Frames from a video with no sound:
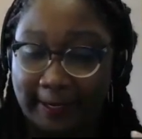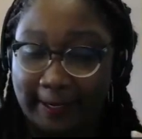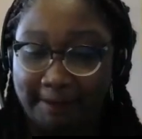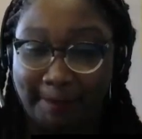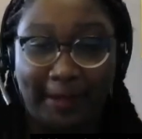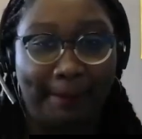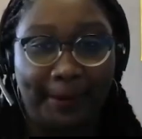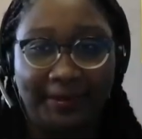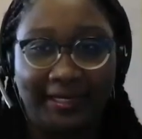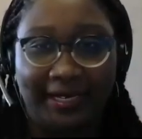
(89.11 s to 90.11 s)
um, the
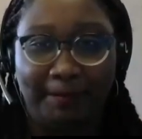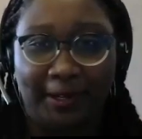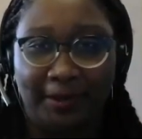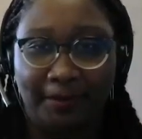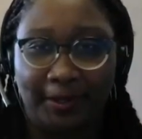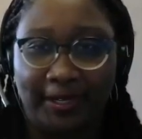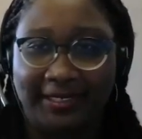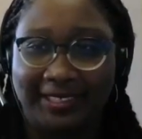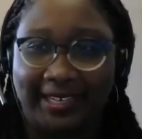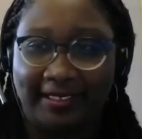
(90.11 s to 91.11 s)
backbone team all
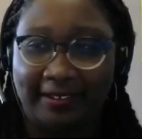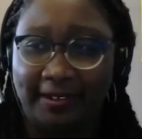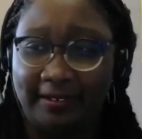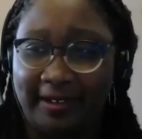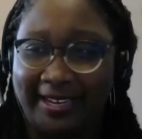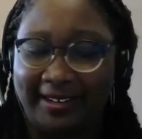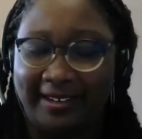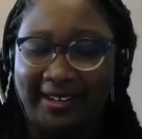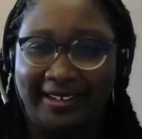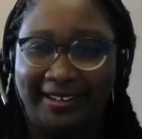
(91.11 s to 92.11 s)
working together
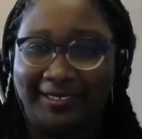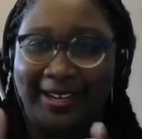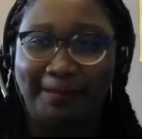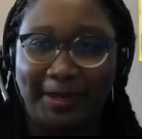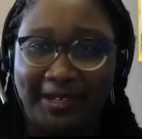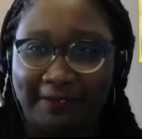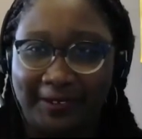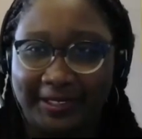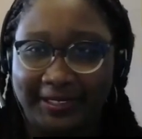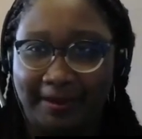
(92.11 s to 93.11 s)
and in alignment
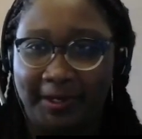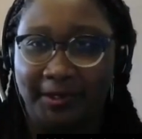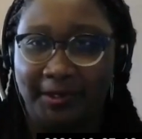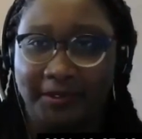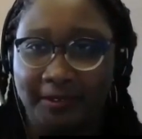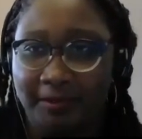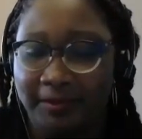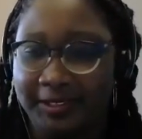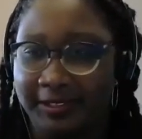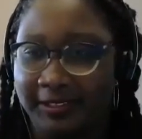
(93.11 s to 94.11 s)
for the same goal,
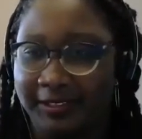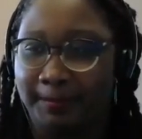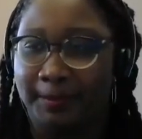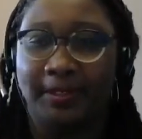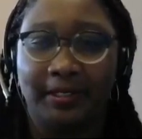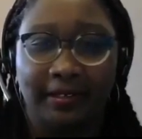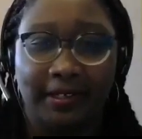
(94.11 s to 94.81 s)
which is to support,